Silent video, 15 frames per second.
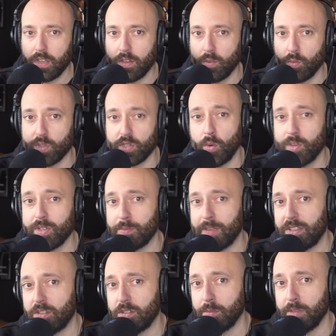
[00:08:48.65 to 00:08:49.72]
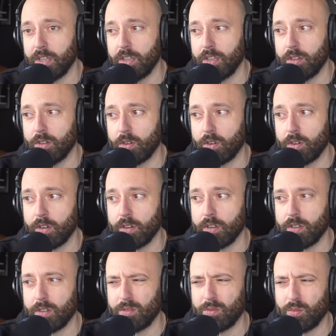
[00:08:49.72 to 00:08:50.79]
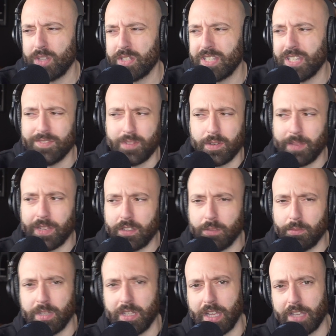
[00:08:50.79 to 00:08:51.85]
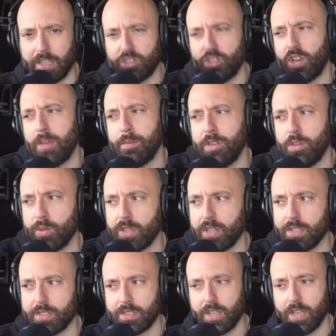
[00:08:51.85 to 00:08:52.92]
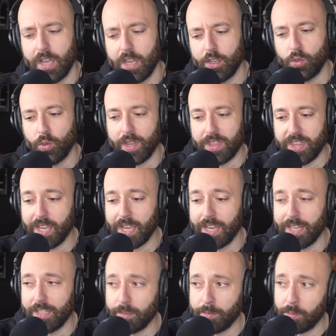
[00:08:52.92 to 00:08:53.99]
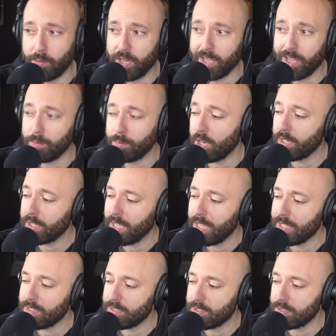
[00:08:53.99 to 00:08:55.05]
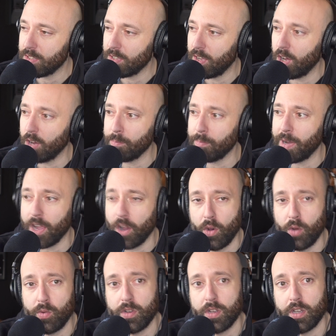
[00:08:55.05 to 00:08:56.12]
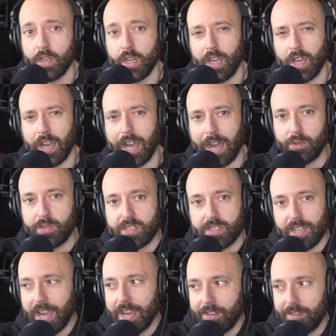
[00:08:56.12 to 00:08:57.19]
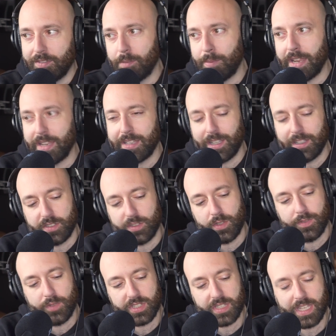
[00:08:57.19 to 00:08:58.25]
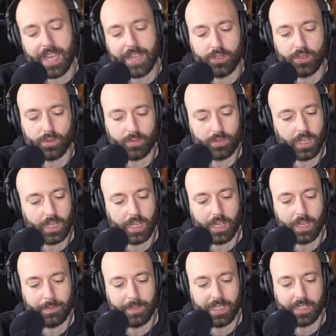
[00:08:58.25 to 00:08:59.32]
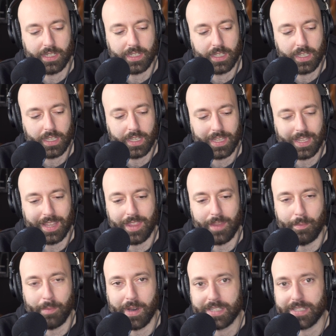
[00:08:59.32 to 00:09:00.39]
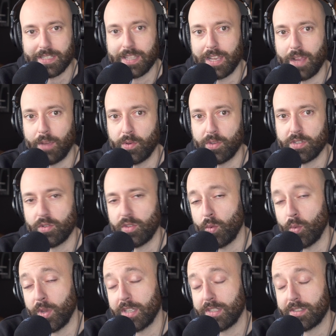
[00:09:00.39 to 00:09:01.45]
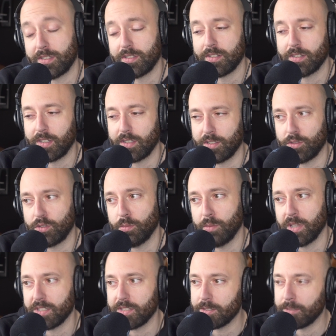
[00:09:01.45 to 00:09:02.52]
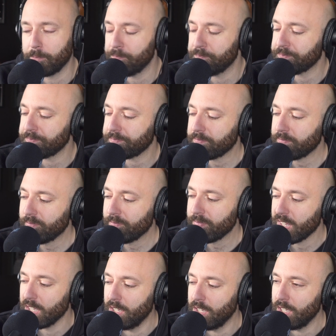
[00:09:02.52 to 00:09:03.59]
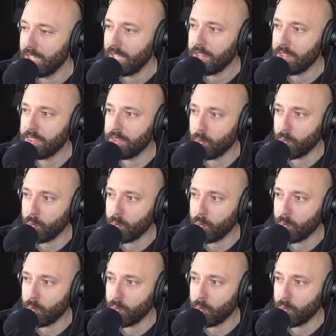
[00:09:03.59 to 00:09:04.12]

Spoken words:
was always meant to be, or was it even meant to be? Like, should I be doing this? Do I think I need to be putting on podcasts on my own outside of the Pantelis universe? Yeah, I do. I mean, the months that I was, or the weeks, because it was 2 months, the